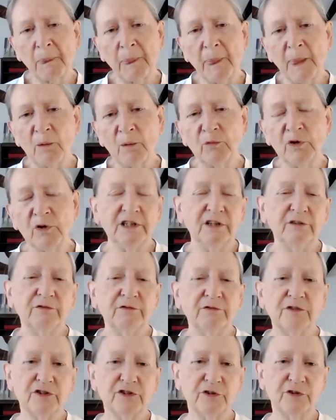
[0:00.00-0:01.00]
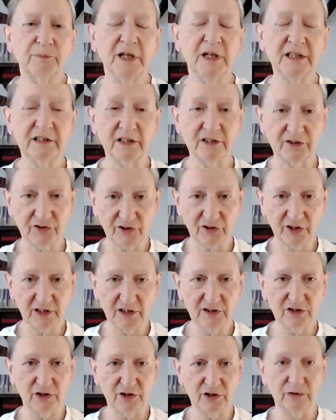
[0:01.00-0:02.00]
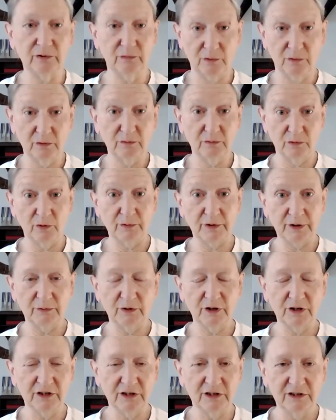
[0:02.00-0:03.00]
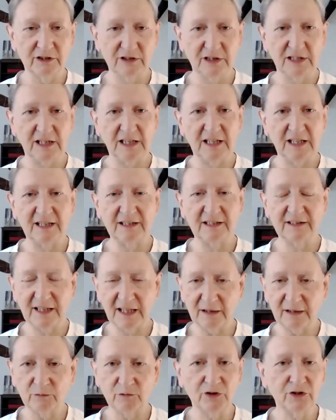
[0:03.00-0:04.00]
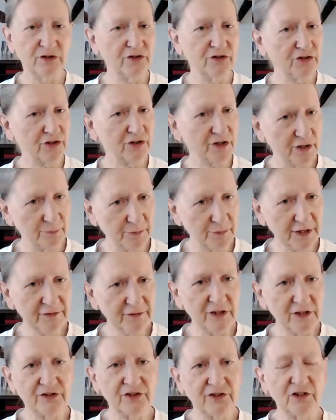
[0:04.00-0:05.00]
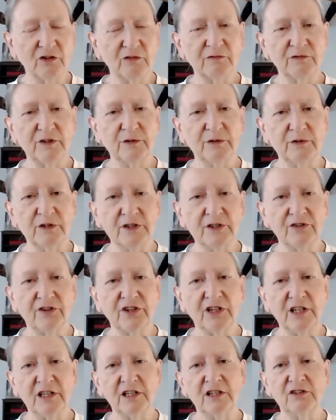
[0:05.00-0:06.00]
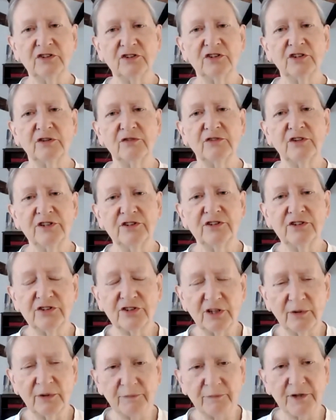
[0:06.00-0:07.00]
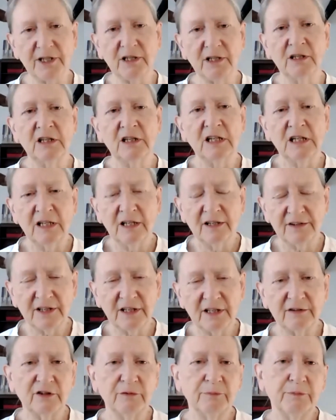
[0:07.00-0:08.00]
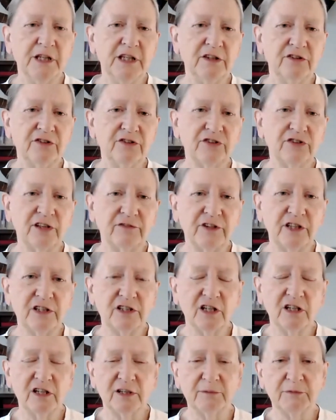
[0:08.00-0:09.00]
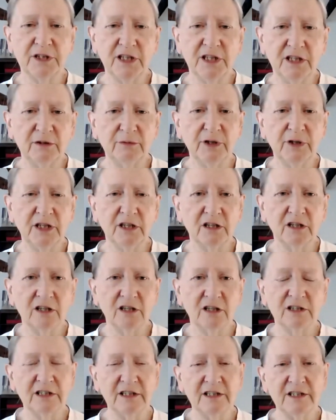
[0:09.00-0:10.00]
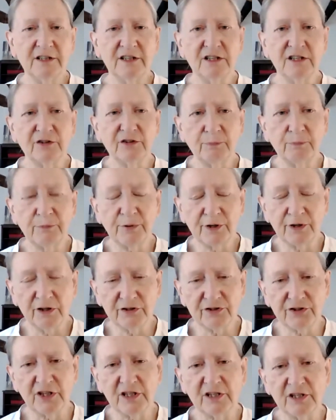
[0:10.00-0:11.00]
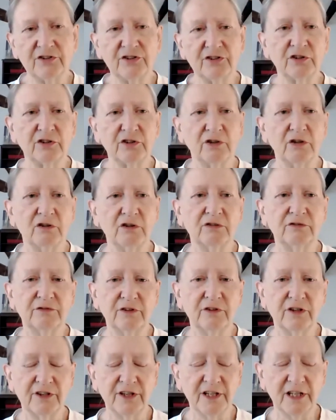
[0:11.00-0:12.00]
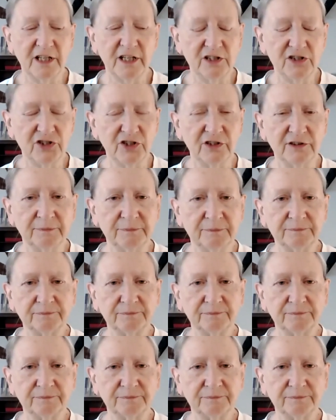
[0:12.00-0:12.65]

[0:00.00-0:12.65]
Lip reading: when he first made us into what we were. And that was the previous confluence age. So this is something that repeats every time. And here we are in this process of creation.